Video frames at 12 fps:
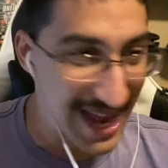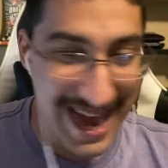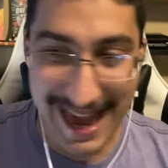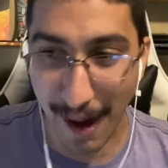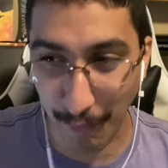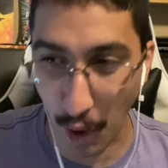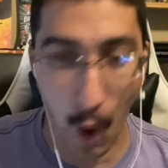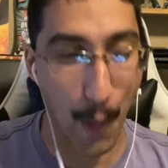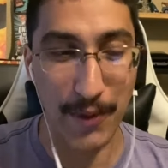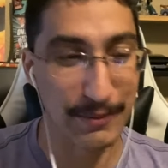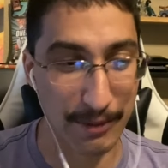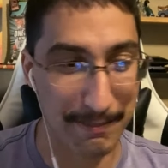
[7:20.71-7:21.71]
and I would always
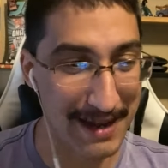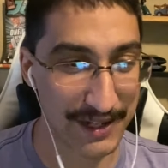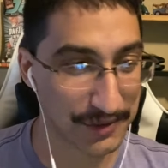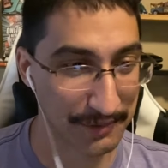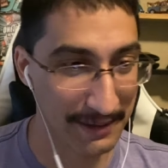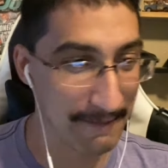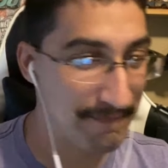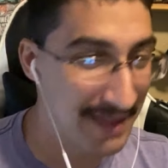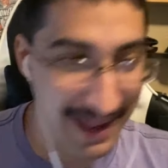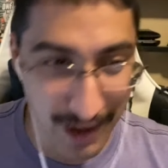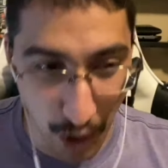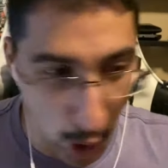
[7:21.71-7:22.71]
remember PS3
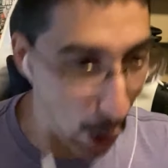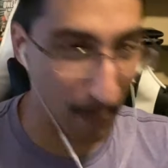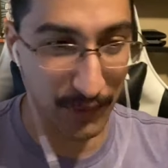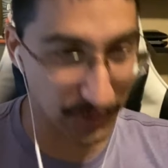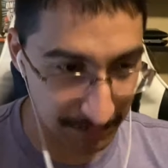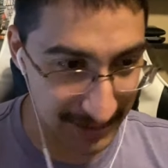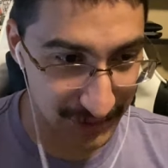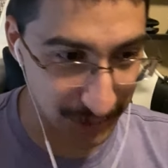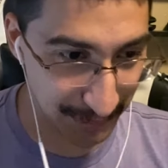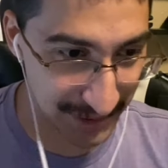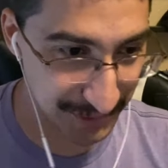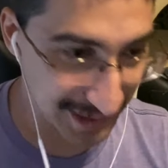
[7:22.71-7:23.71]
always with Bleach Soul
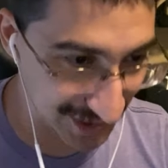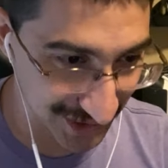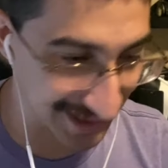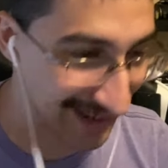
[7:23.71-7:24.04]
Resurrection.